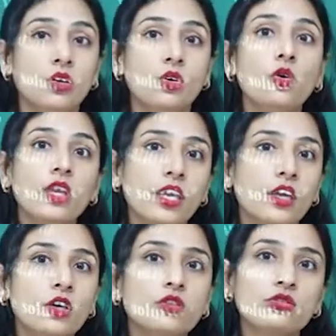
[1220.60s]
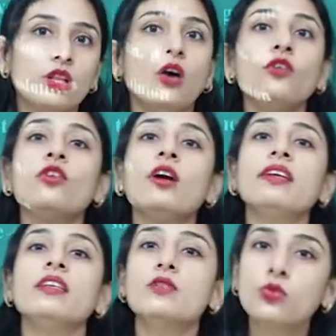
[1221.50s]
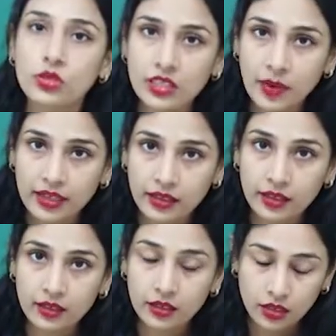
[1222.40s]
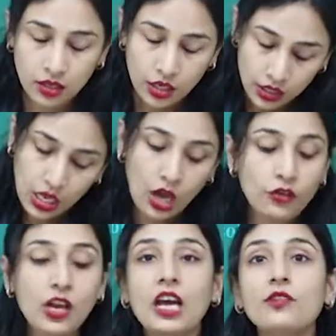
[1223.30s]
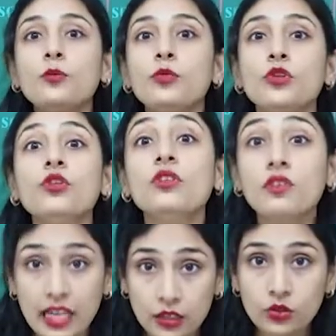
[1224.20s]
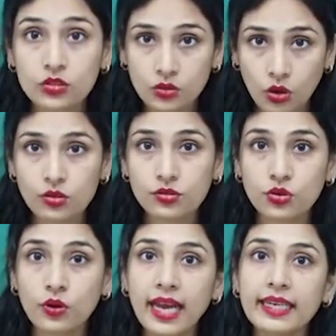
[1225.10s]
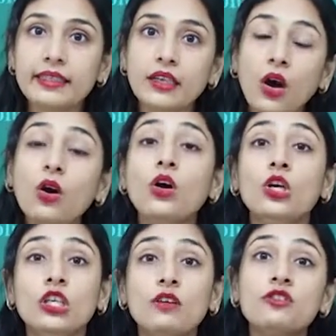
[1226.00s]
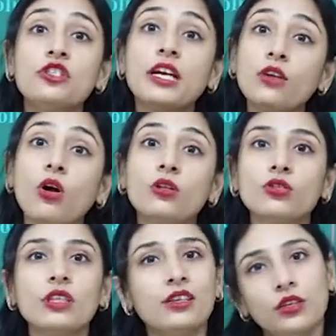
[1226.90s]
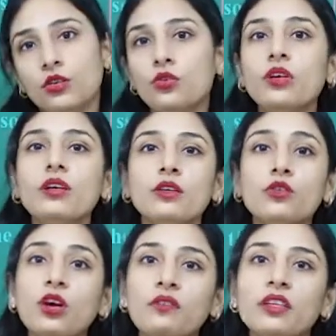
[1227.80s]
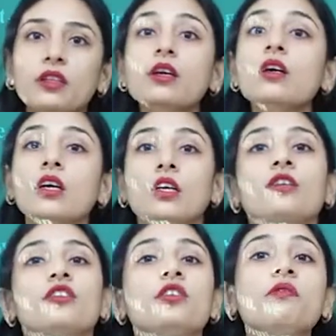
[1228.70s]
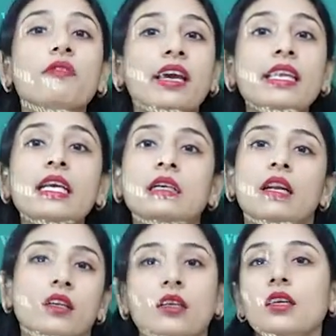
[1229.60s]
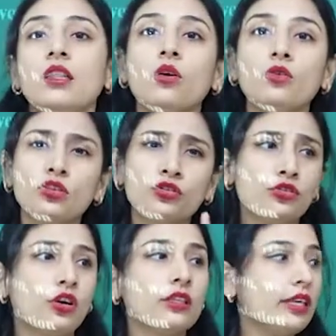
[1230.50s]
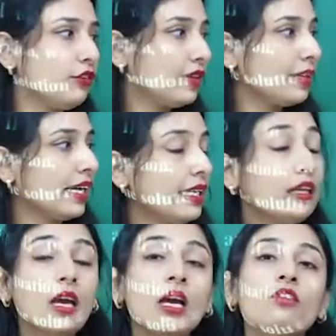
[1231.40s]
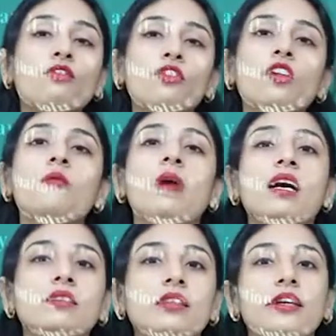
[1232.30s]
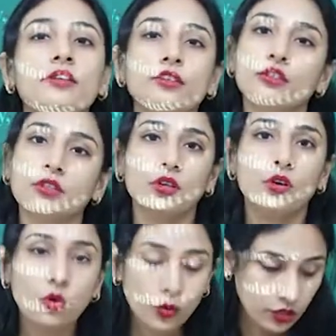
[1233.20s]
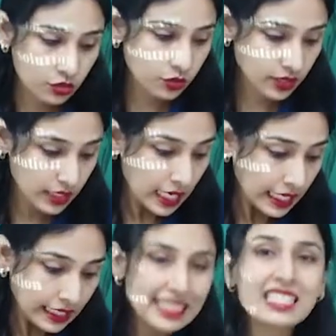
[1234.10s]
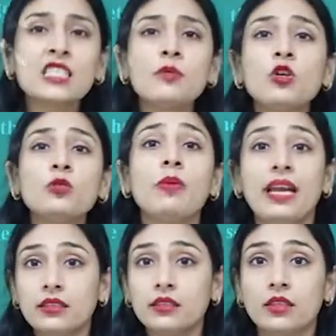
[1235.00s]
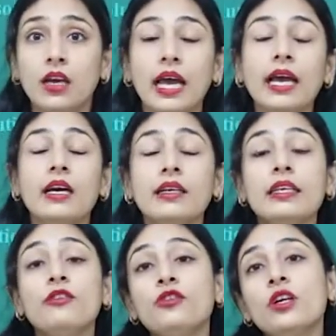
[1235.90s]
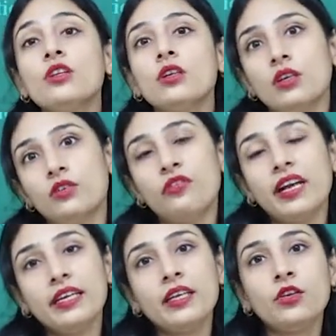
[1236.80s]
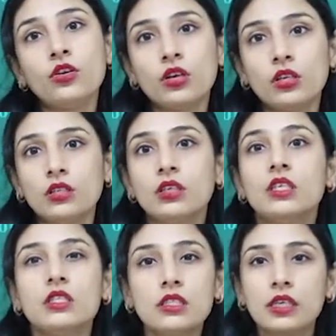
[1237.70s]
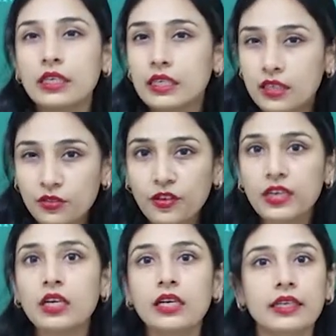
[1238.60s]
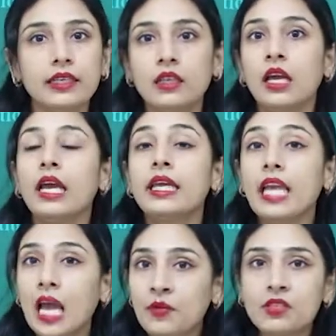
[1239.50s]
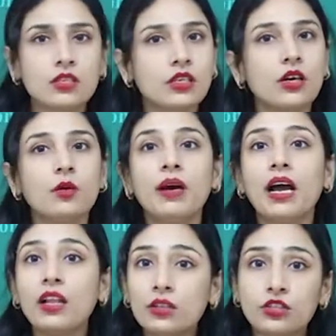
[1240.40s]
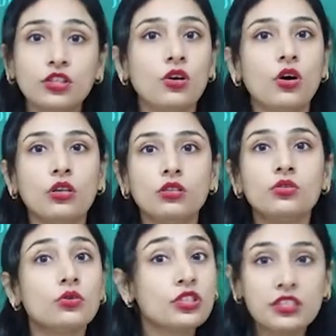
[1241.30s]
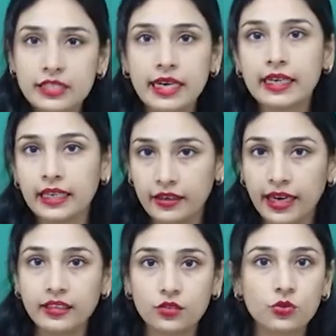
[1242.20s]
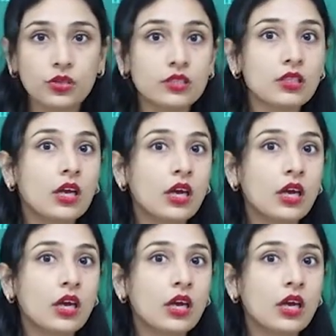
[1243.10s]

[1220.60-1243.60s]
Okay, so now you have understood the method. Now you have to put the values also, and now you have checked also that you have done the question very correctly. Now you are sure that you are getting full marks in that question. Okay students, this is about maths, and if you are finding your study difficult in chemistry or biology or social study, right students,